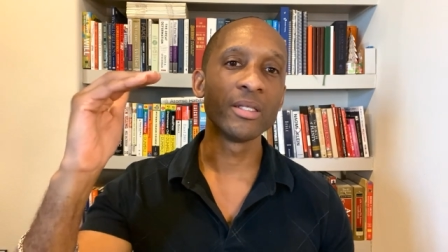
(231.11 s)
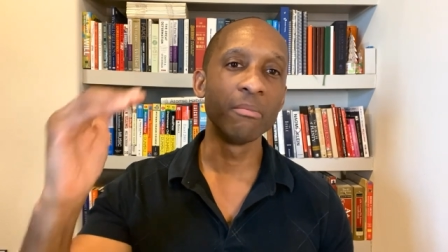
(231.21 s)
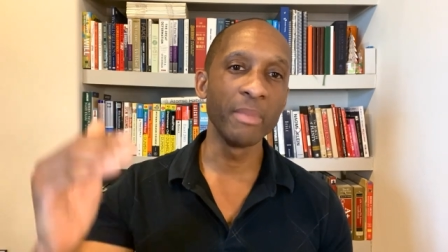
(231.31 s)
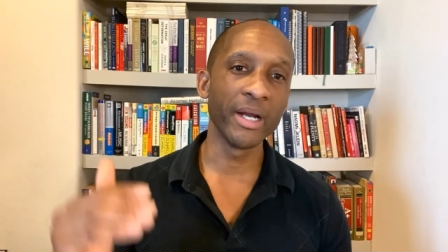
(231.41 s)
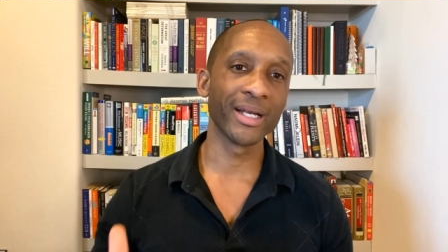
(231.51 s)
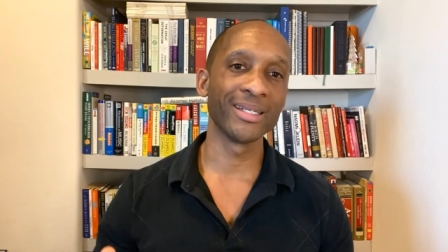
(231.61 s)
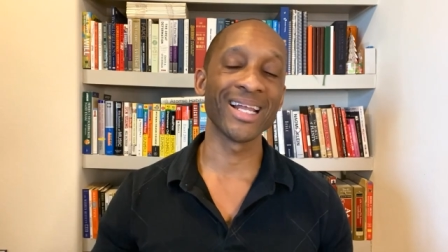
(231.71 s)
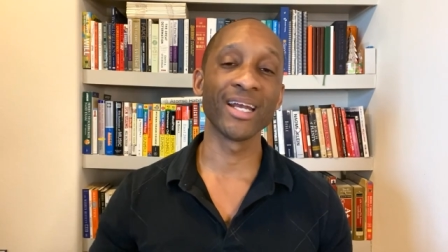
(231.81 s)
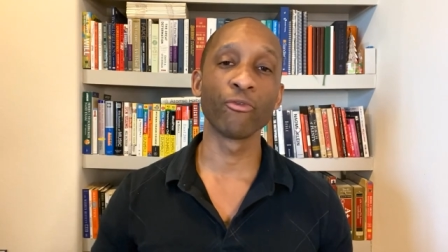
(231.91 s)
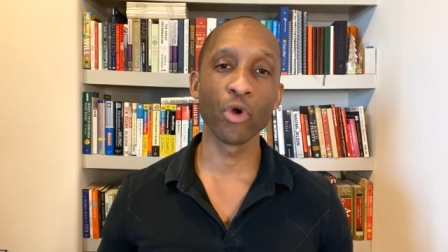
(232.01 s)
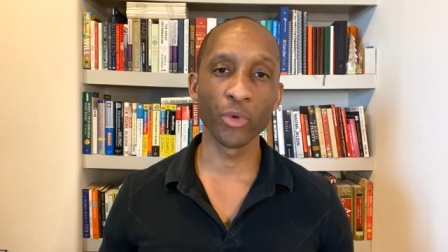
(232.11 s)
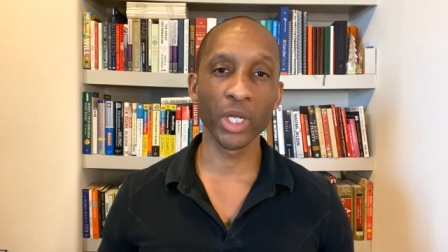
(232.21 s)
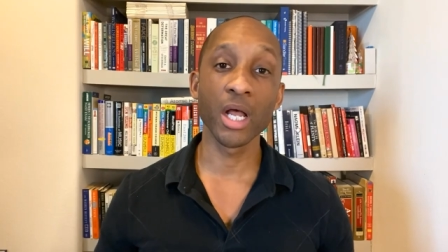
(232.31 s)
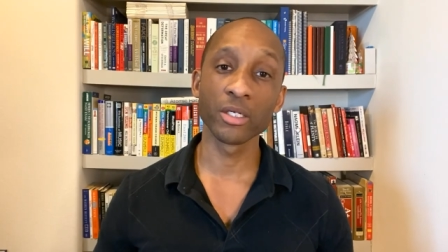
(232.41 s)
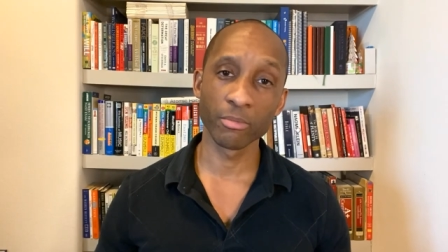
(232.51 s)
than Americans had grown
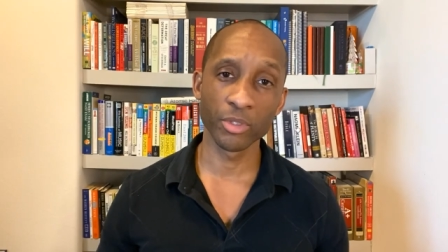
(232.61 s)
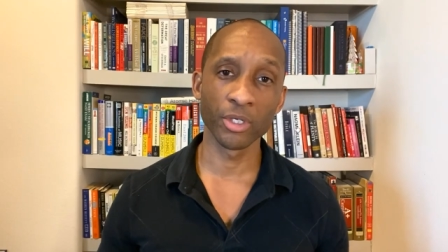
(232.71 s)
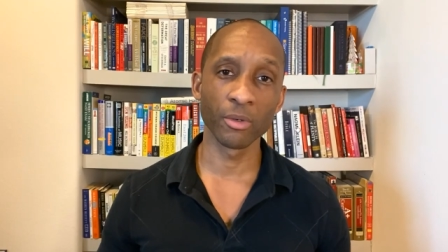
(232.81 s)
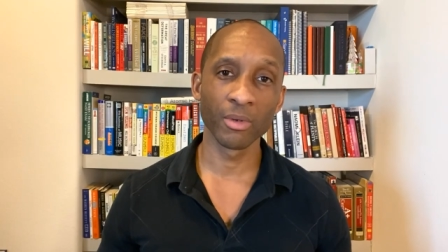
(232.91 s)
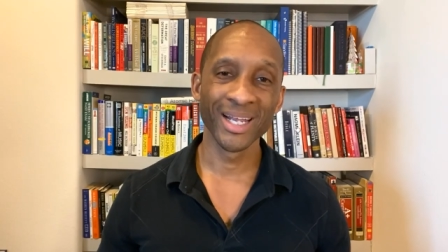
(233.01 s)
accustomed to.